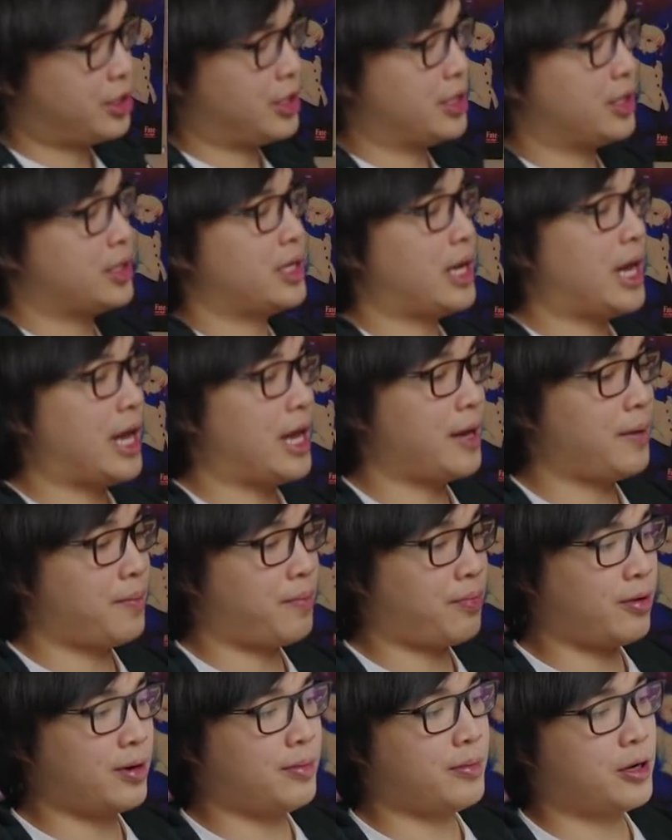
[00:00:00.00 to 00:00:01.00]
is a
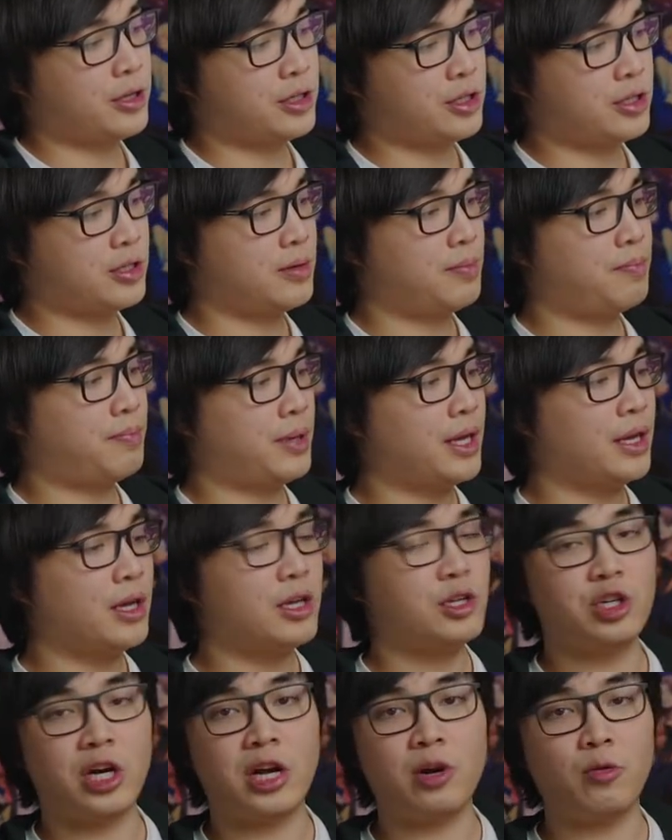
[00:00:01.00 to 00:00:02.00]
pretty much big
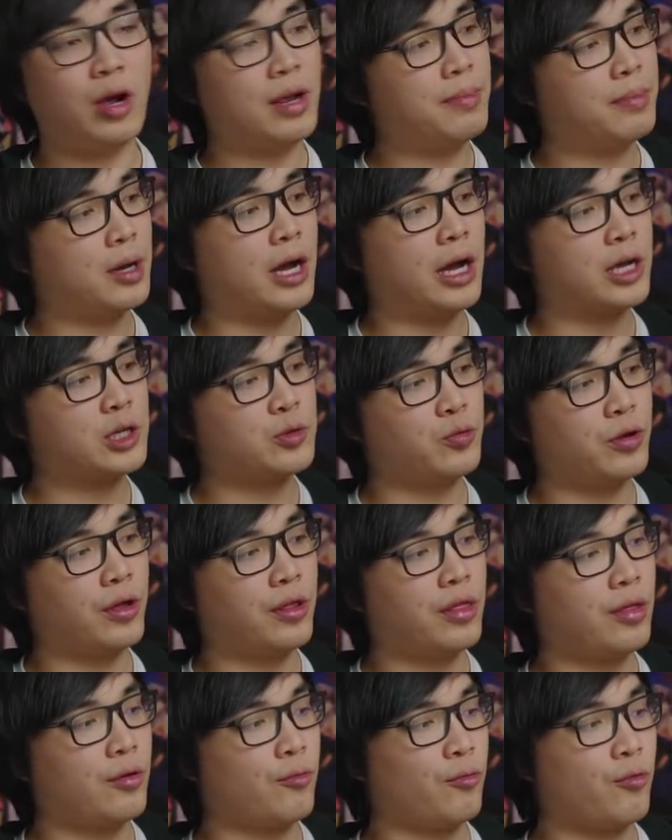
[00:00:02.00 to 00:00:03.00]
giant white box
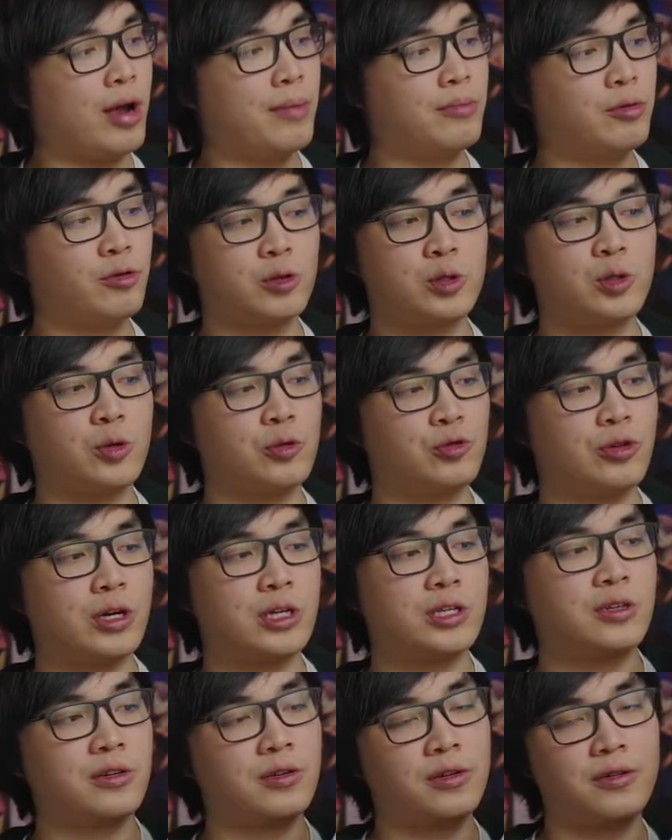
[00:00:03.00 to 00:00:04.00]
with Rem crystal
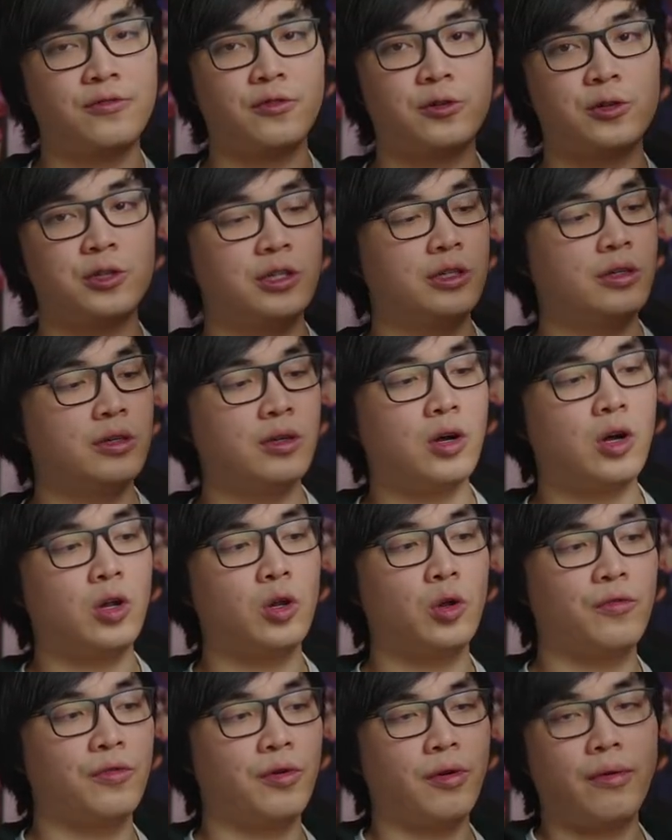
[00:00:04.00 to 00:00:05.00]
dress version
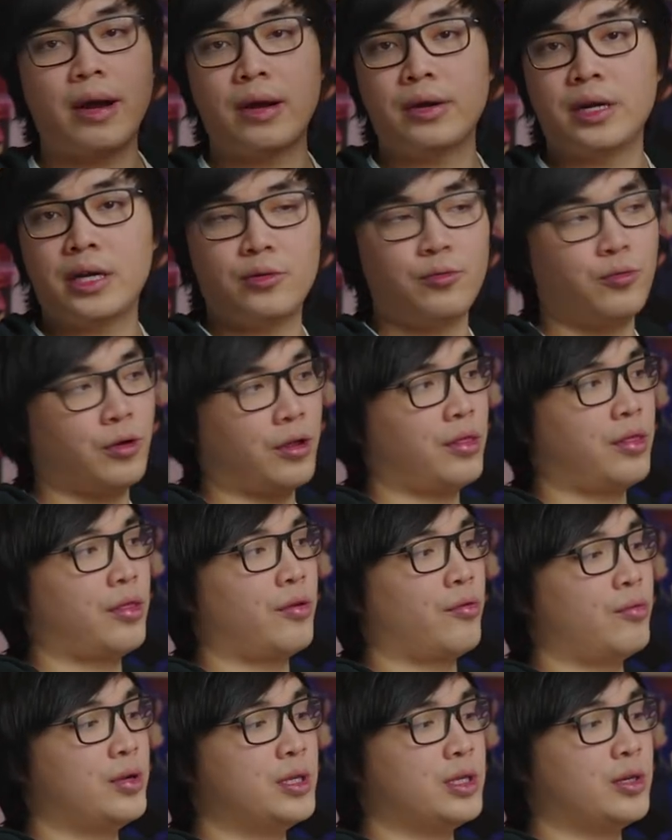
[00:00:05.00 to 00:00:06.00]
all over around it with the
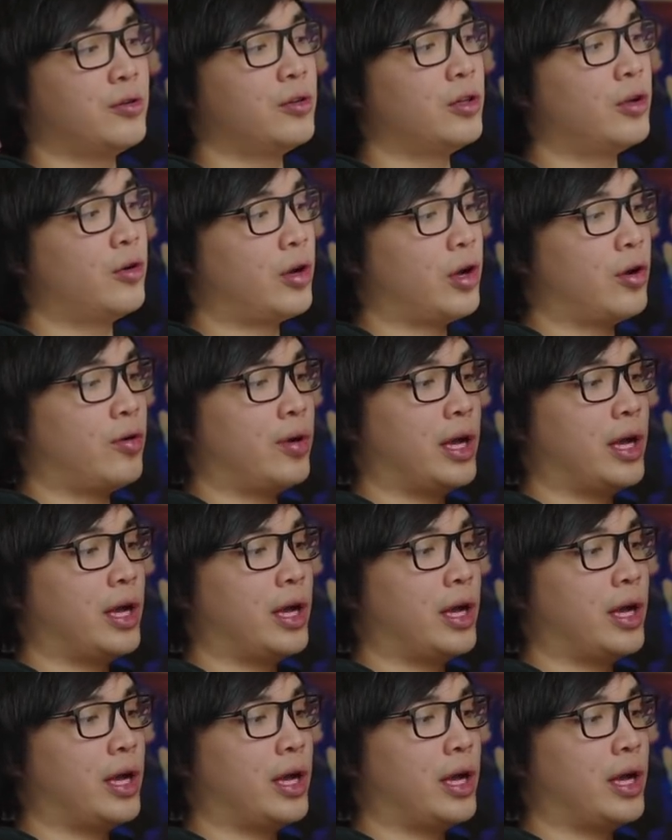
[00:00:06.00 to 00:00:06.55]
ReZero logo,